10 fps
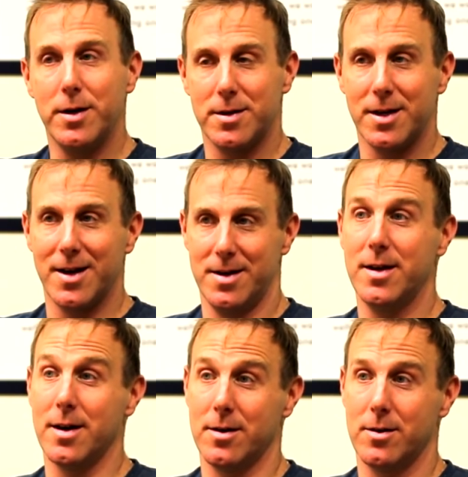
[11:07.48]
It's the
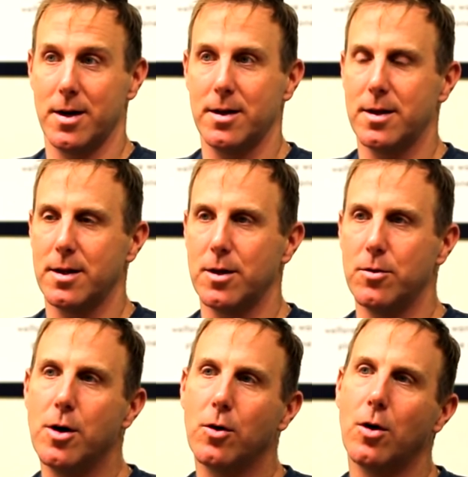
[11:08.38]
idea, right, that you
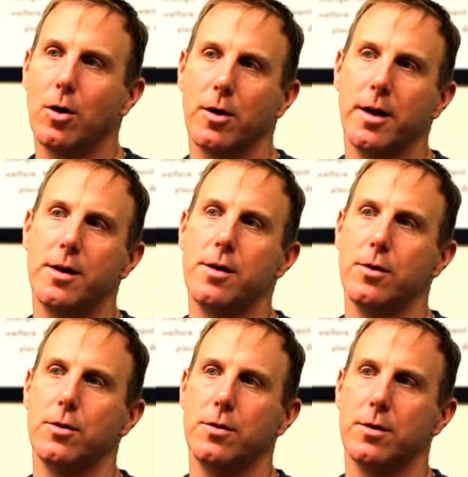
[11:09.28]
no longer need to
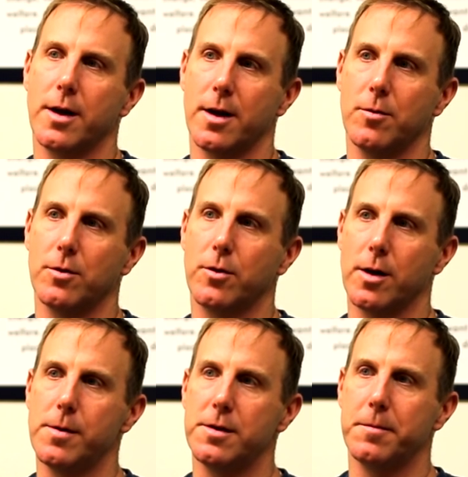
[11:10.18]
use an animal to
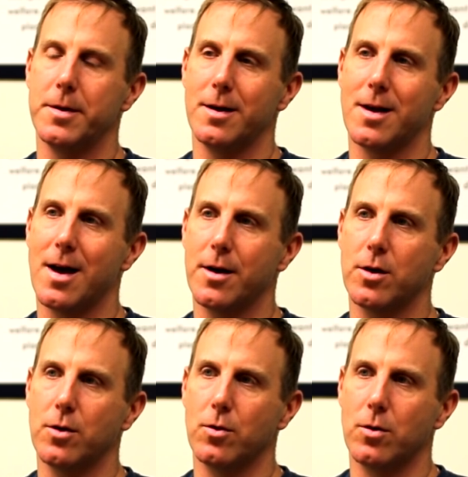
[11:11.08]
create a piece of meat. How do
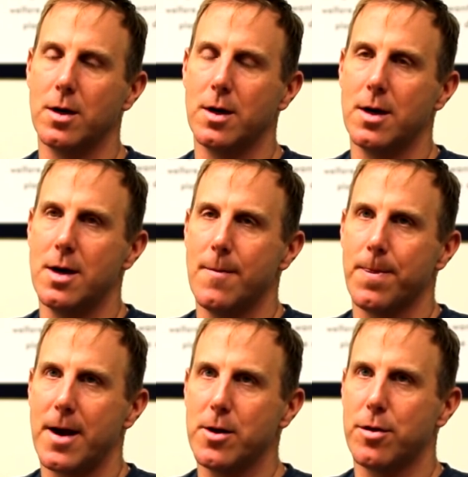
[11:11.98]
you
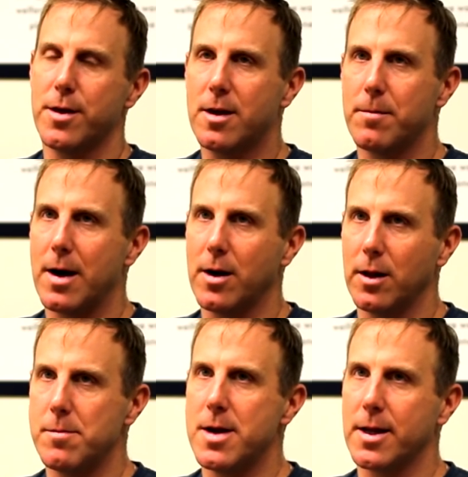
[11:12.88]
how do you think about
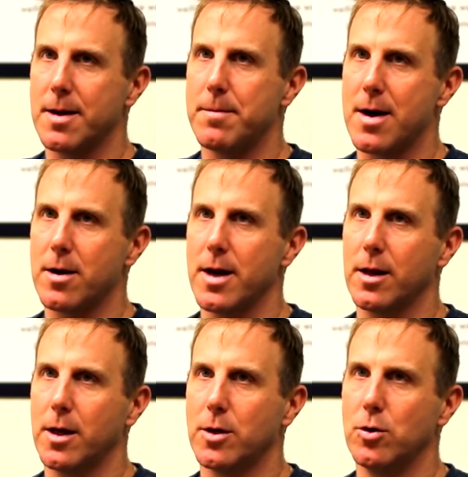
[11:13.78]
eliminating that
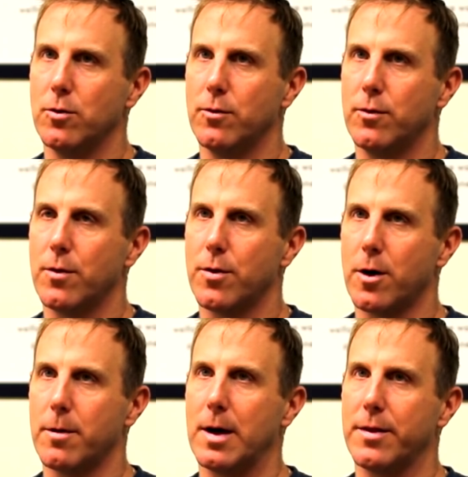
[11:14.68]
bottleneck like you've
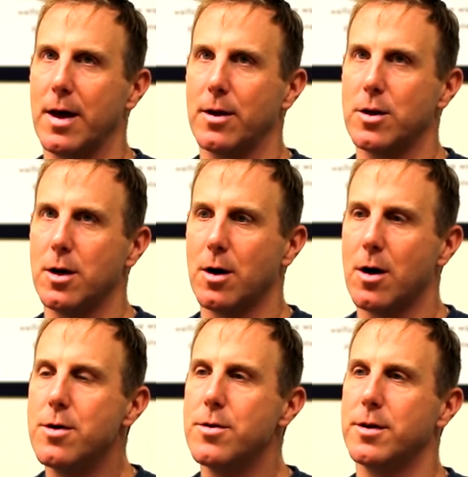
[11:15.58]
thought about that
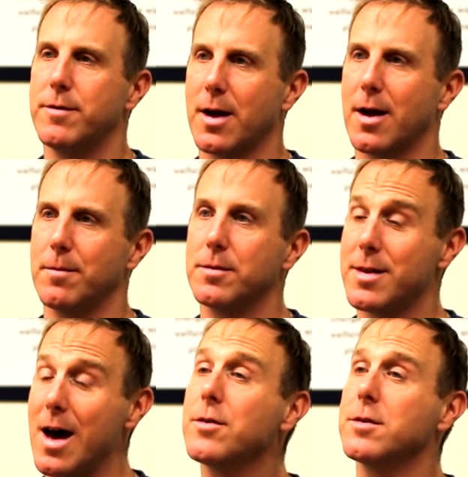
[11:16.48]
hundreds of times,
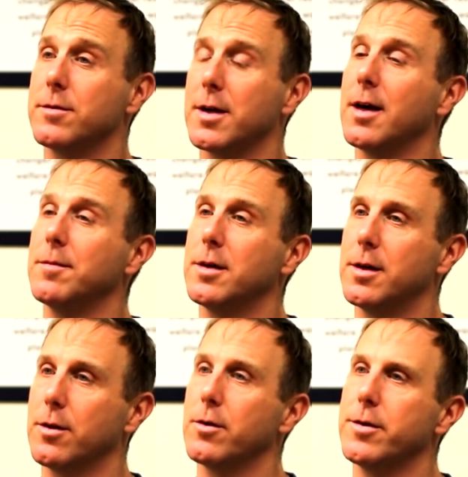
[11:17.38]
thousands of times
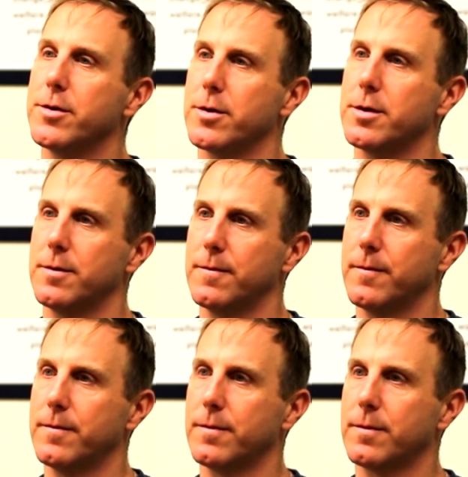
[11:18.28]
in other industries?
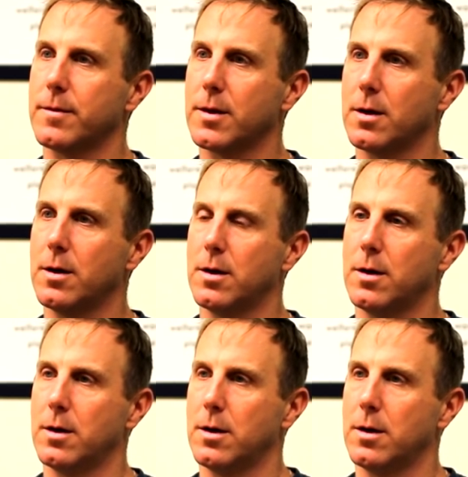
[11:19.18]
When you first